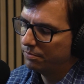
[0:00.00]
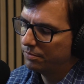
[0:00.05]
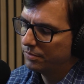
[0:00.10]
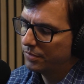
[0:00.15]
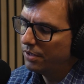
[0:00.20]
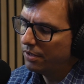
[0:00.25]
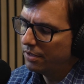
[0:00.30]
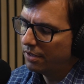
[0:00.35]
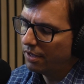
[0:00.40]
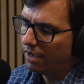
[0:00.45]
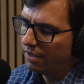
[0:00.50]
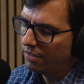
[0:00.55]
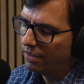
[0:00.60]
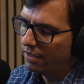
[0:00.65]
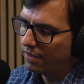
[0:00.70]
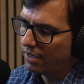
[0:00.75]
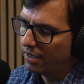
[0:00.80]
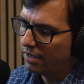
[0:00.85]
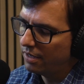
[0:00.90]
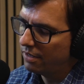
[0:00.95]
So I
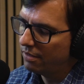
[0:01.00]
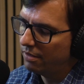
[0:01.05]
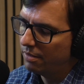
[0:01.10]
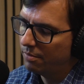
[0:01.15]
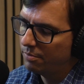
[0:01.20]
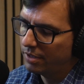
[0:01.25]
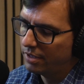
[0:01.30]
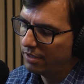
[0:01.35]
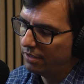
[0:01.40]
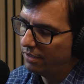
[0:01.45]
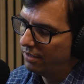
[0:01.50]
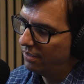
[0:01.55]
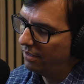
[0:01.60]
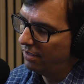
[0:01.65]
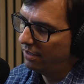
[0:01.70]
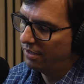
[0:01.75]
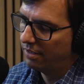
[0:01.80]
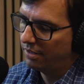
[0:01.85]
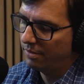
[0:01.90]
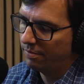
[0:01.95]
think that, but
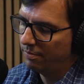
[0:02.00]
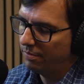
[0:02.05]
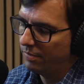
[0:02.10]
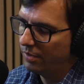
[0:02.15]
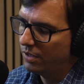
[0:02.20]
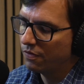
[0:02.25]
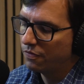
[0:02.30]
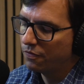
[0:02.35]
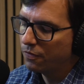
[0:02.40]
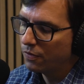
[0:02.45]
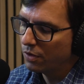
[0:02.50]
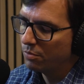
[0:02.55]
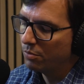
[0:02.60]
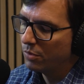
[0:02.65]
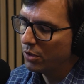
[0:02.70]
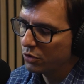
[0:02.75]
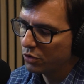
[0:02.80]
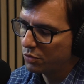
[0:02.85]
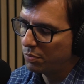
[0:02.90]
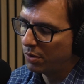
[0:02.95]
for the
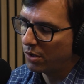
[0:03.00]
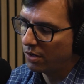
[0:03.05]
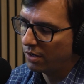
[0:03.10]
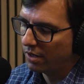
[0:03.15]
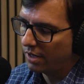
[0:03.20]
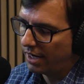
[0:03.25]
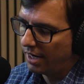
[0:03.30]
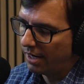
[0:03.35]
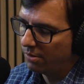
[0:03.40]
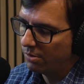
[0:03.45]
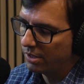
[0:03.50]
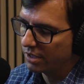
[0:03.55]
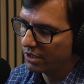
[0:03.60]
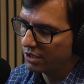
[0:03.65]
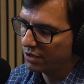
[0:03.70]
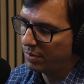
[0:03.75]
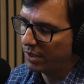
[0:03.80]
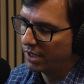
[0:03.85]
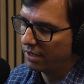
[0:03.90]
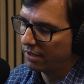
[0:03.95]
most part, I would
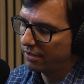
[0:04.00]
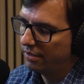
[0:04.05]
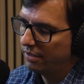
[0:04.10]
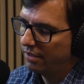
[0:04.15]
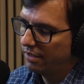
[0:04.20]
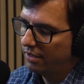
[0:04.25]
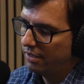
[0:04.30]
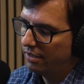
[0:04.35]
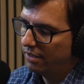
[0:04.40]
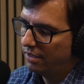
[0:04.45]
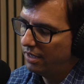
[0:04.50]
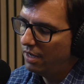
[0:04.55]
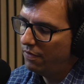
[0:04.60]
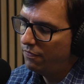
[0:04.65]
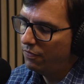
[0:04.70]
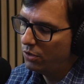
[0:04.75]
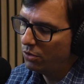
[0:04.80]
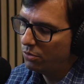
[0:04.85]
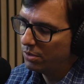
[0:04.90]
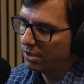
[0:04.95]
expect,
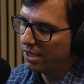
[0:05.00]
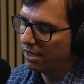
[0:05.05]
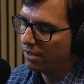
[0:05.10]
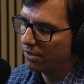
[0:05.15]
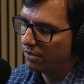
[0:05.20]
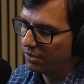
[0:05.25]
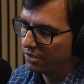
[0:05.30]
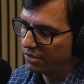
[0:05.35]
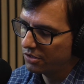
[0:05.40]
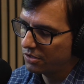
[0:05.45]
if you do encounter this